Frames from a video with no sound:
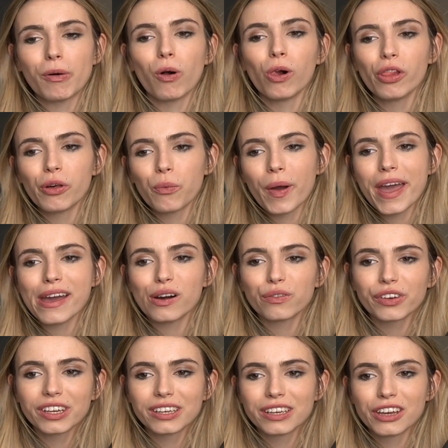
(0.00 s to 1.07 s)
all the way over
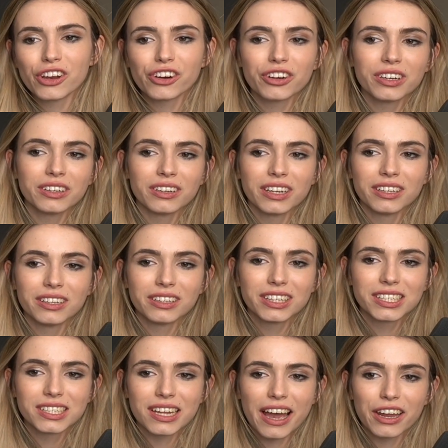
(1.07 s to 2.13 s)
here in the
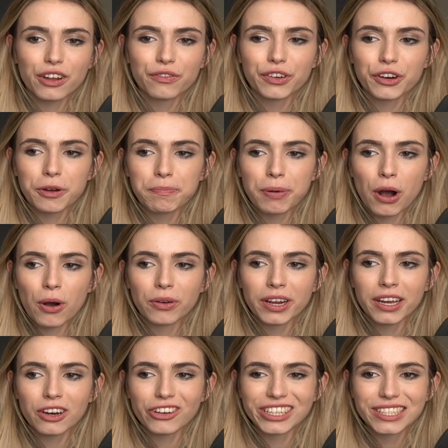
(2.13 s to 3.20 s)
side of your
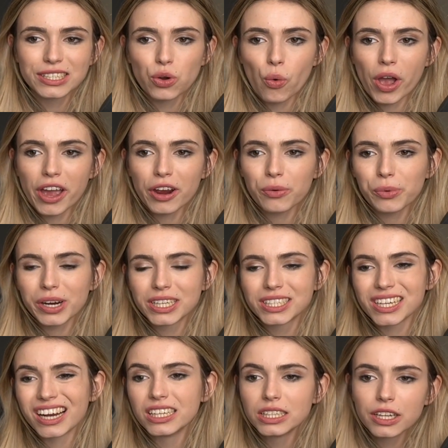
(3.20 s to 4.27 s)
opponent on a square where it's
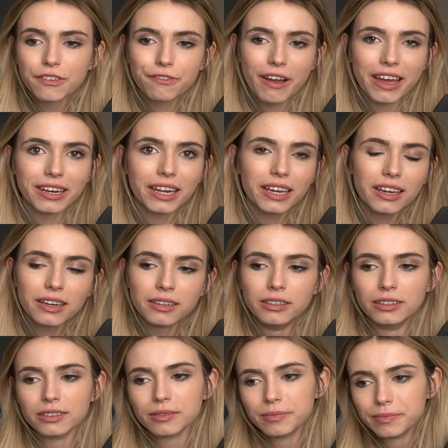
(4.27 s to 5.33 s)
undefended.
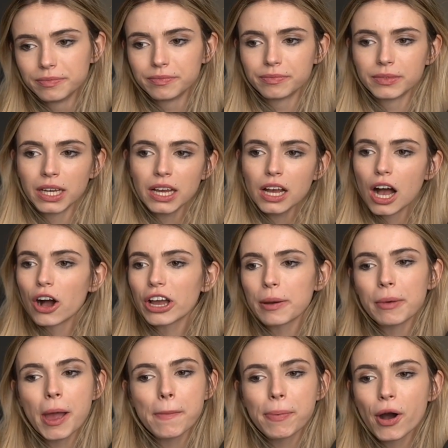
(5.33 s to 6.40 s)
Okay,
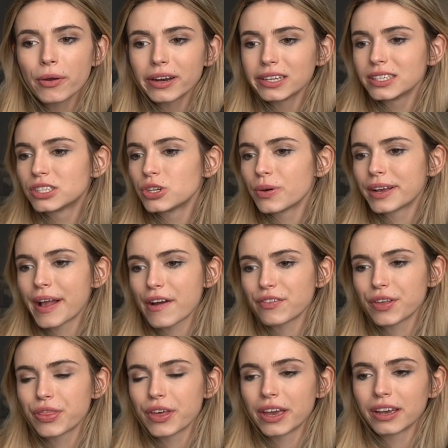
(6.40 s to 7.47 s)
my opponent is doing
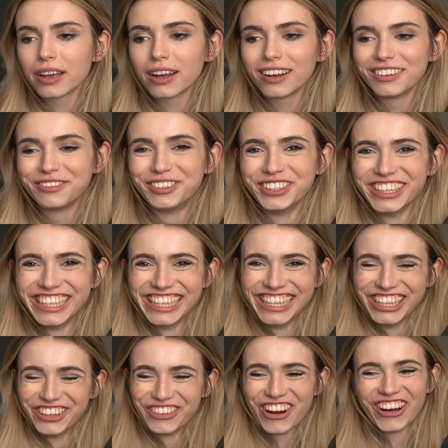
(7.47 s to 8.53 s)
everything
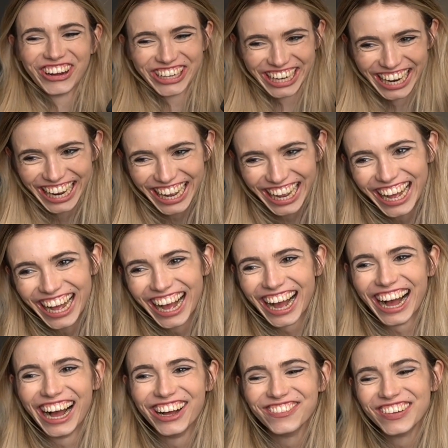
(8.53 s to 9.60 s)
wrong.
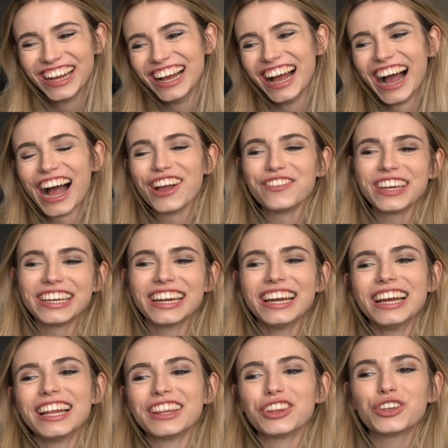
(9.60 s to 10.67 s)
I mean,
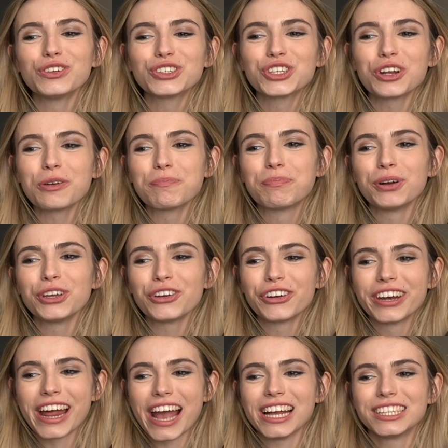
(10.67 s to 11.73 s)
you shouldn't put your
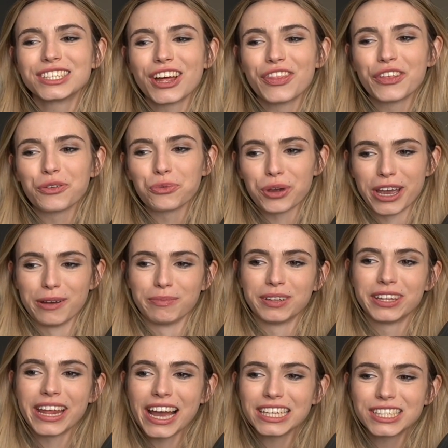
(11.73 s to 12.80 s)
knights on the rim.
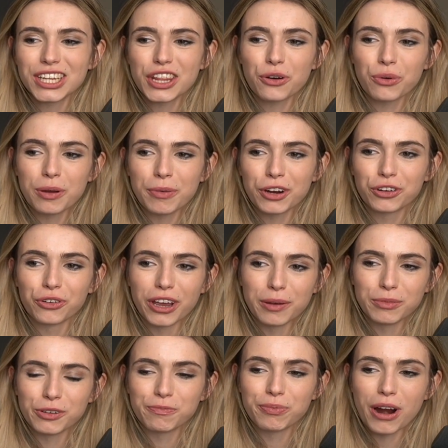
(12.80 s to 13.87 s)
Knights on the rim are grim.
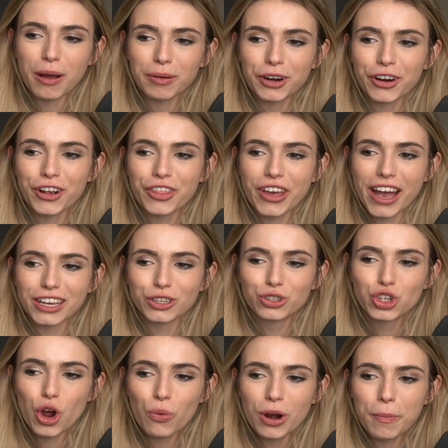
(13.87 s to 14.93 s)
You've probably heard that. You
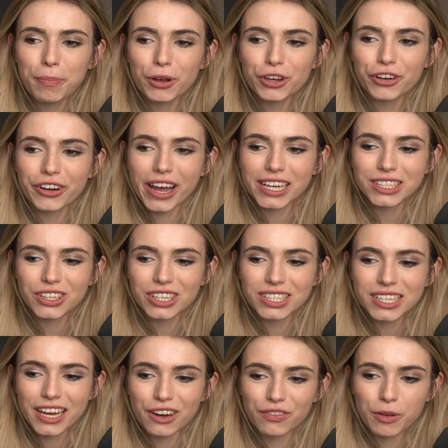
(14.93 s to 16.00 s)
don't want to put your knights on the
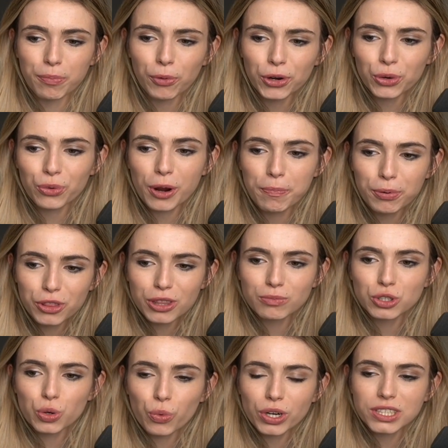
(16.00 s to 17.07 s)
side of the board. You want to put them
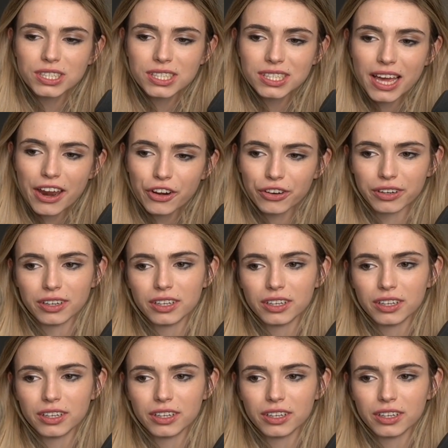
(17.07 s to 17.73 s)
towards the center.